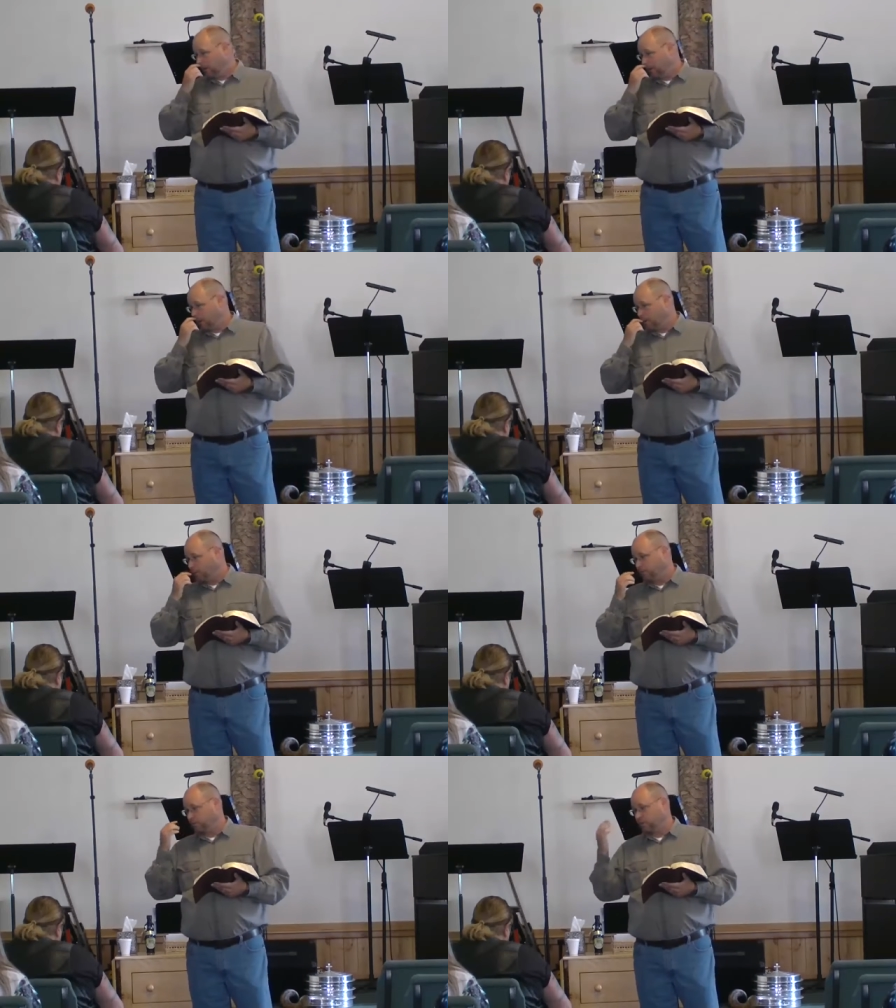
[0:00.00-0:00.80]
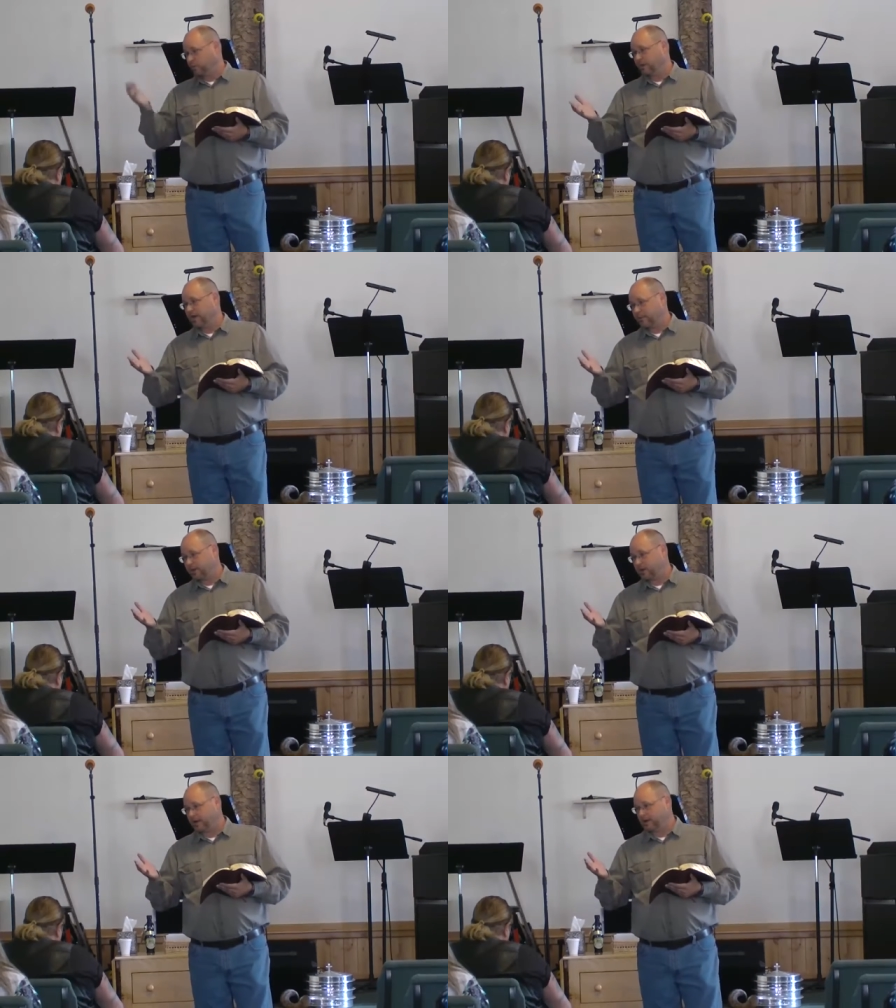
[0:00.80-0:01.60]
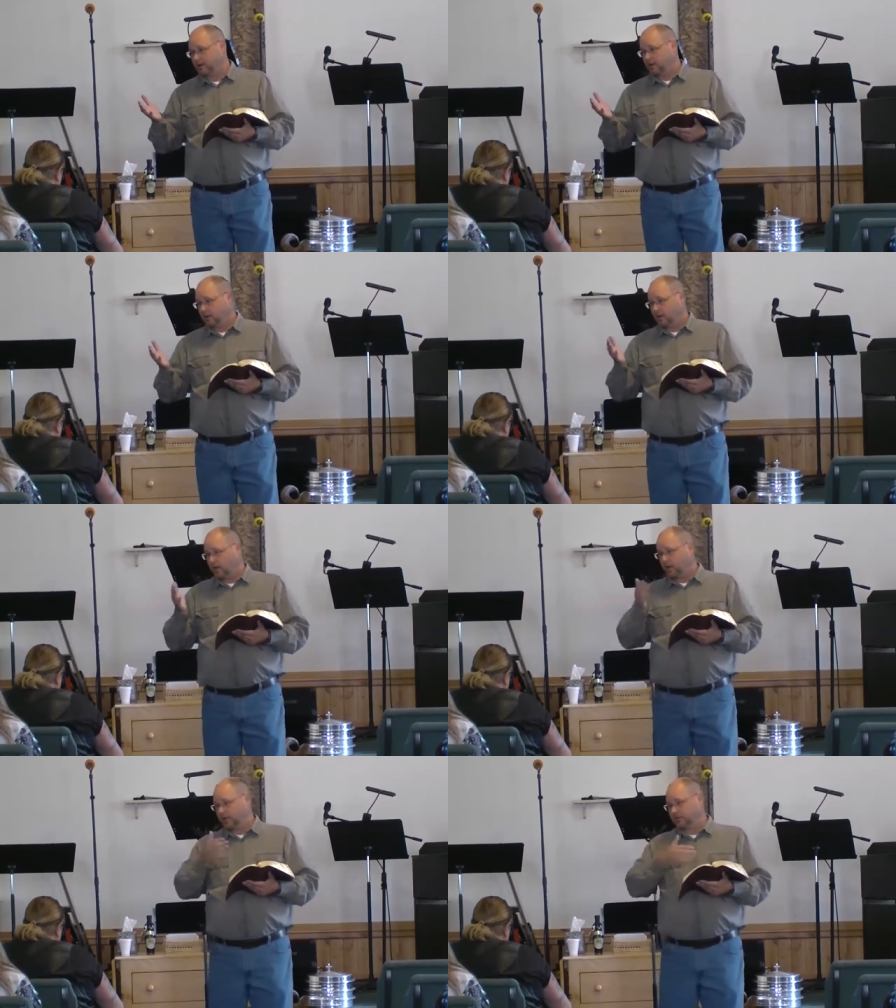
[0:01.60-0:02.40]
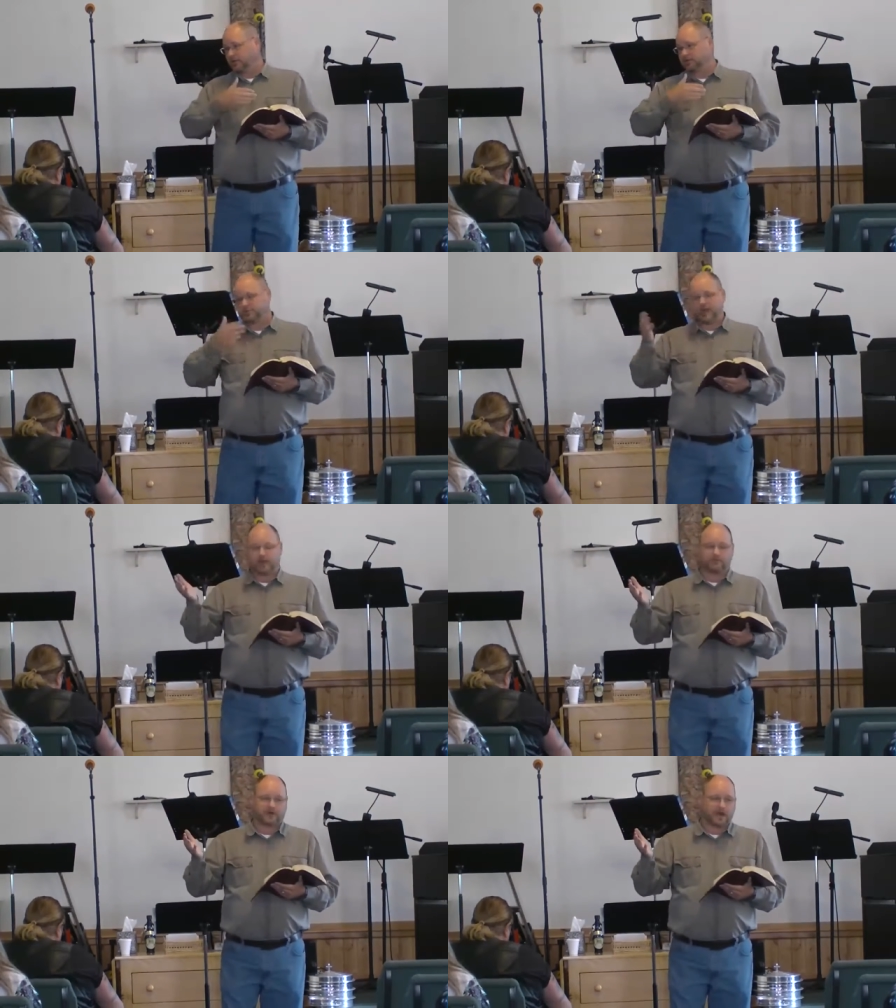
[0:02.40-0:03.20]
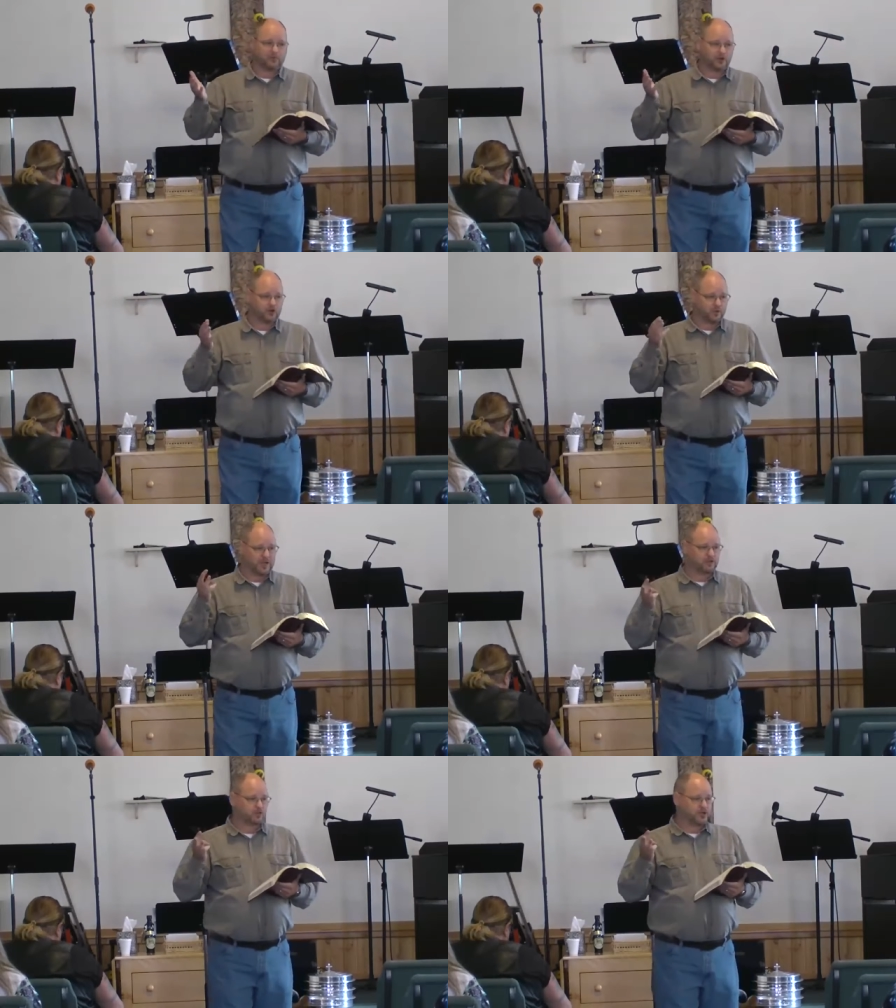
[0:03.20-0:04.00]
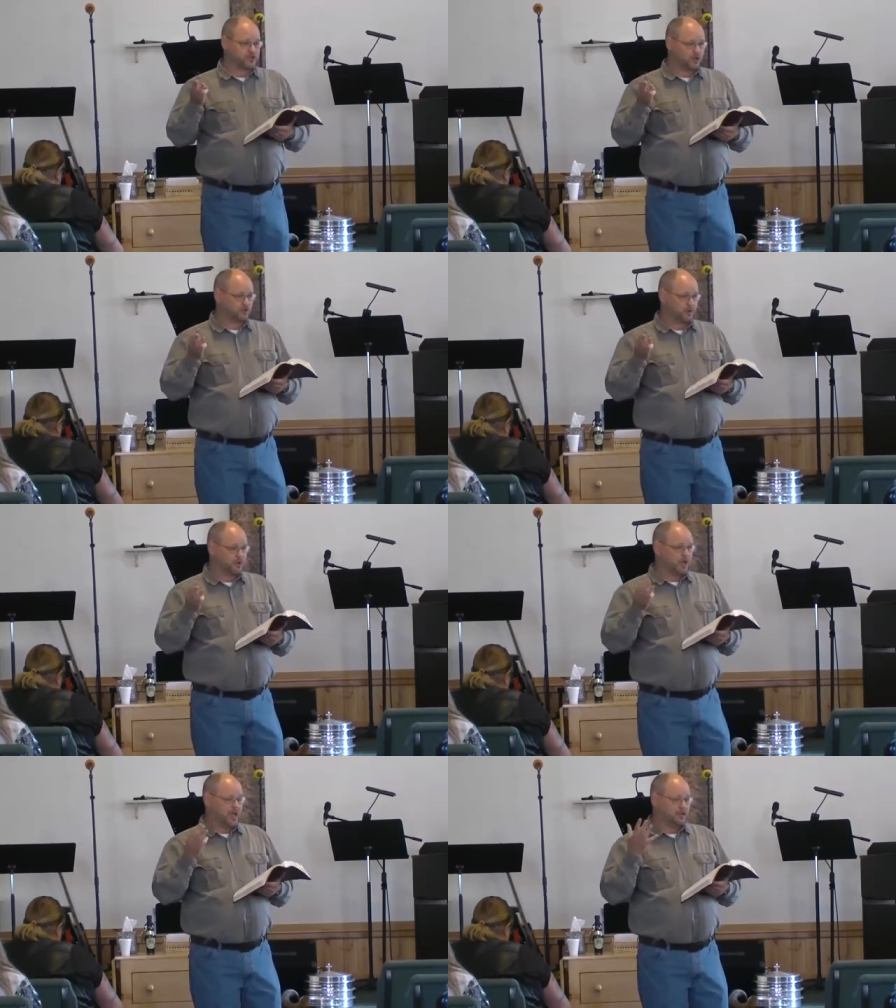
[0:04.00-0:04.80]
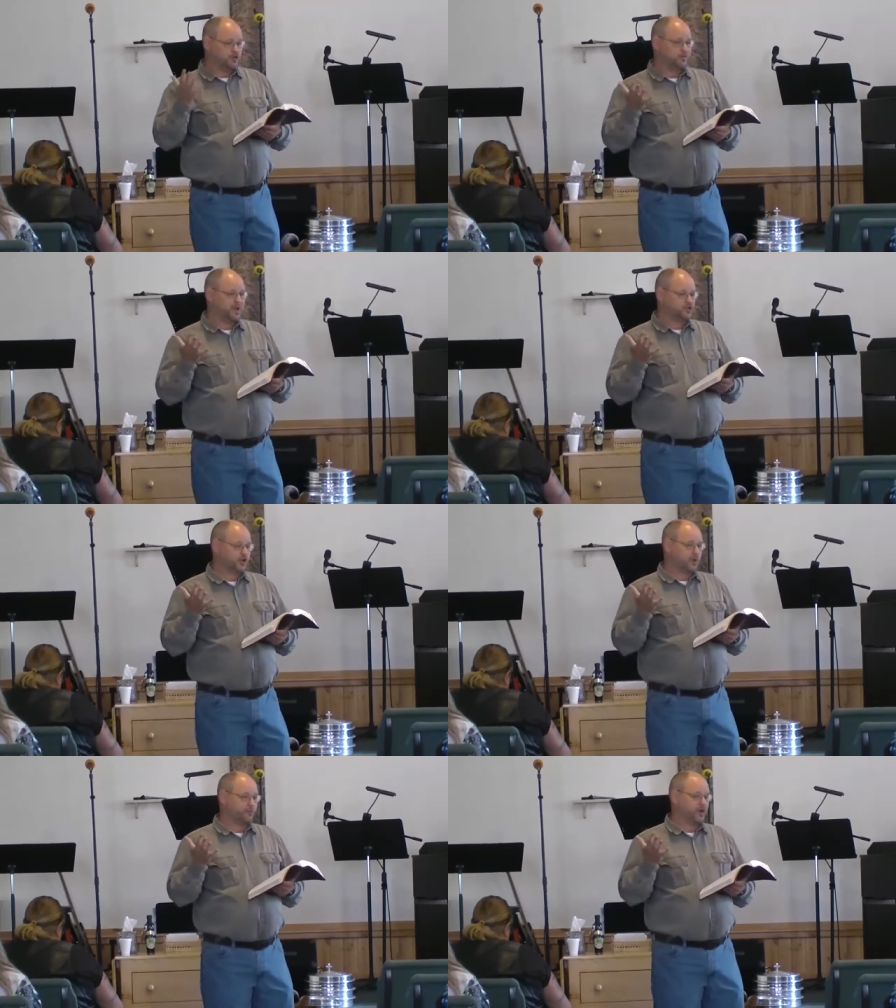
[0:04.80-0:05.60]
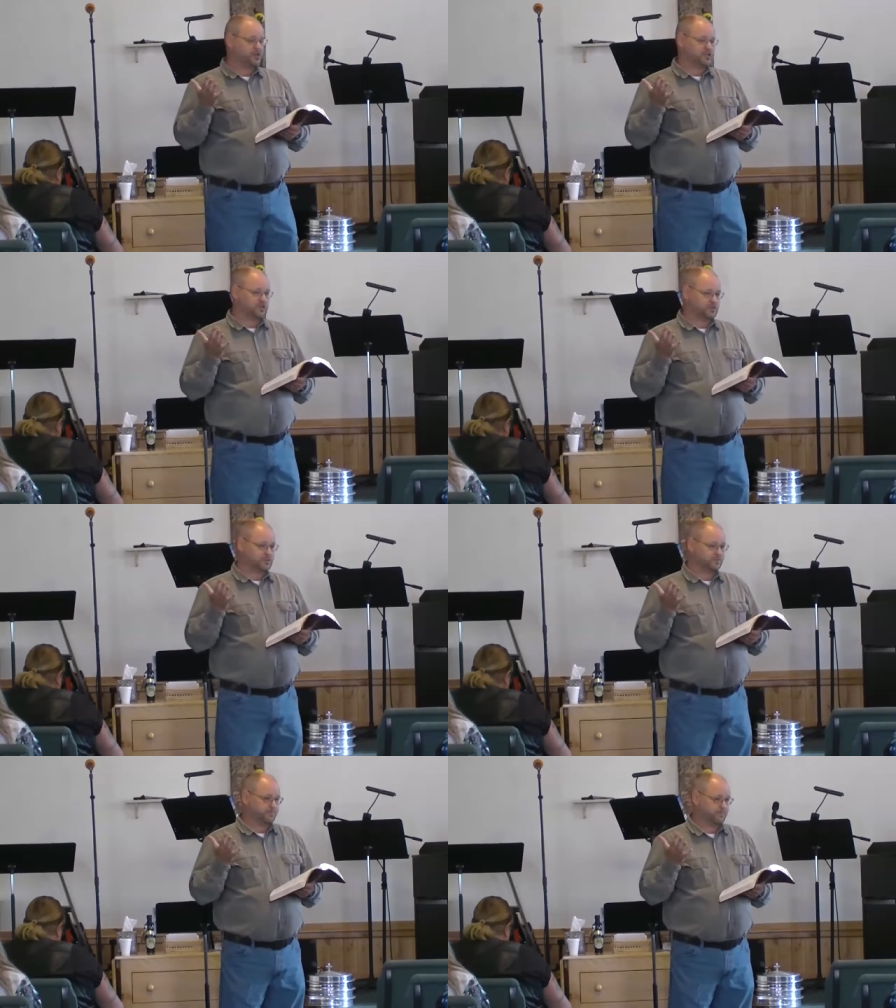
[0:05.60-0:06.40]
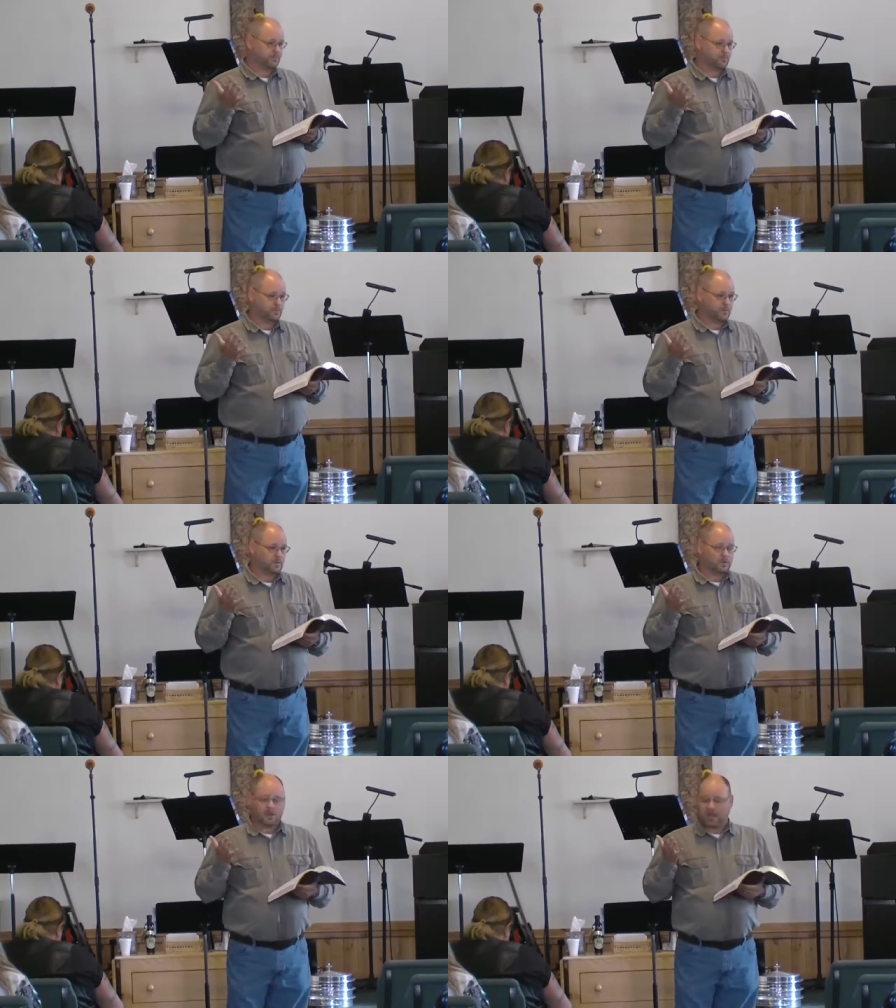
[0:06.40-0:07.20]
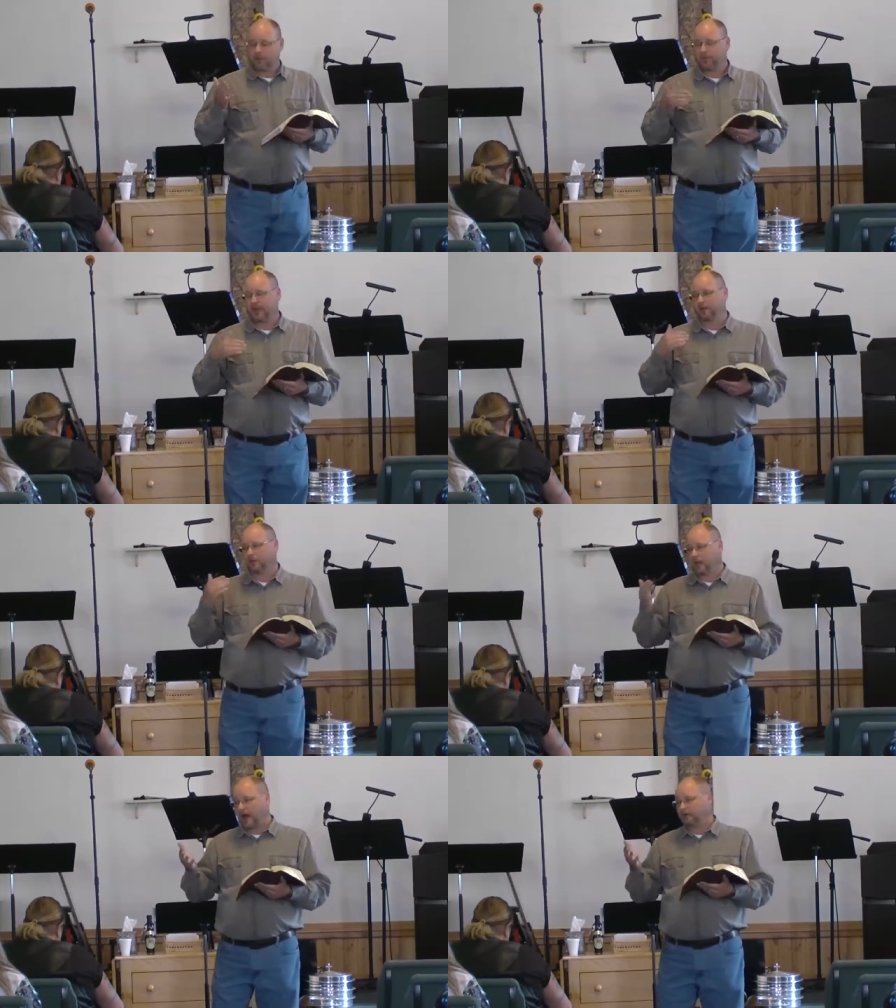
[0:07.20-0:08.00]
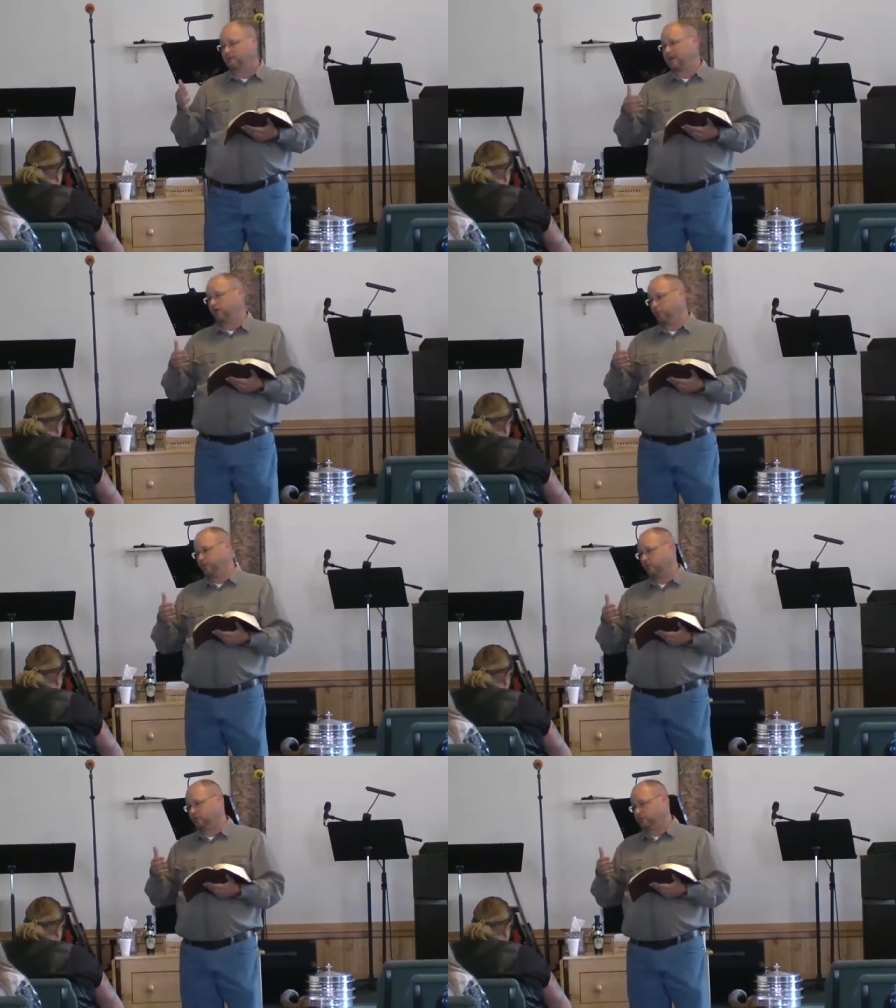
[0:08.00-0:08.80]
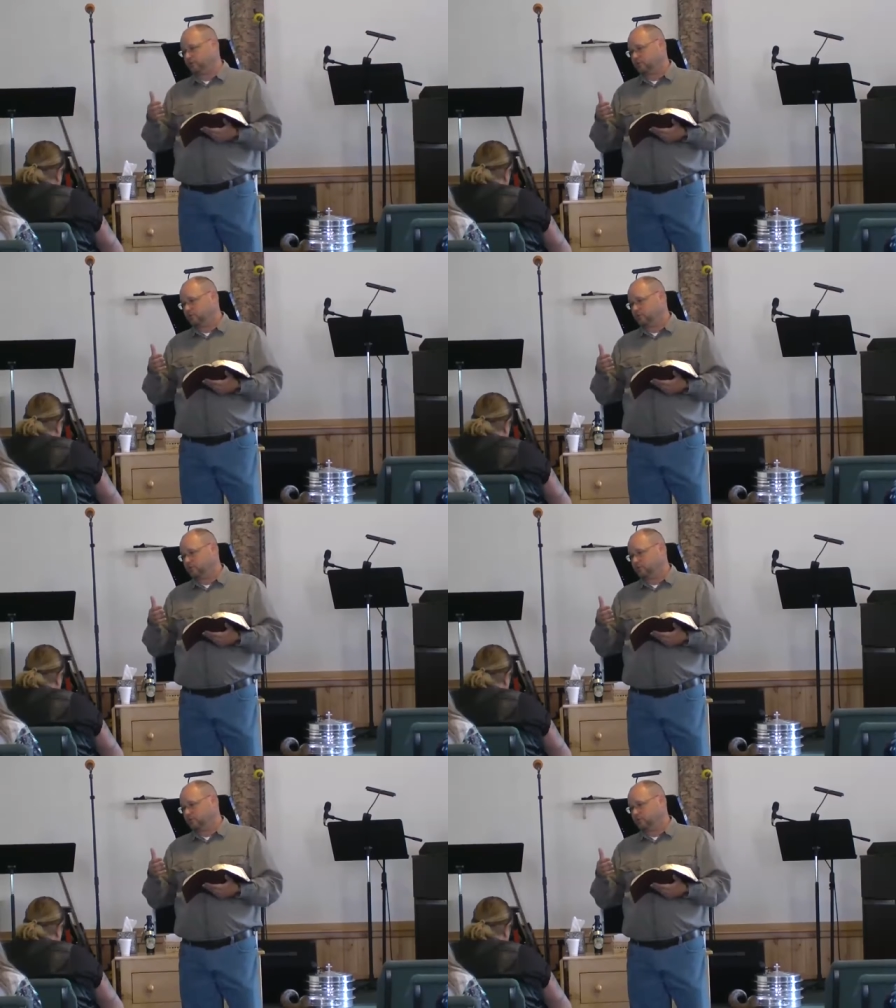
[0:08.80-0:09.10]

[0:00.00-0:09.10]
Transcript: You know, when, when we got married, uh, in the span of five years, we had three children and two major operations and we had a lot of medical bills.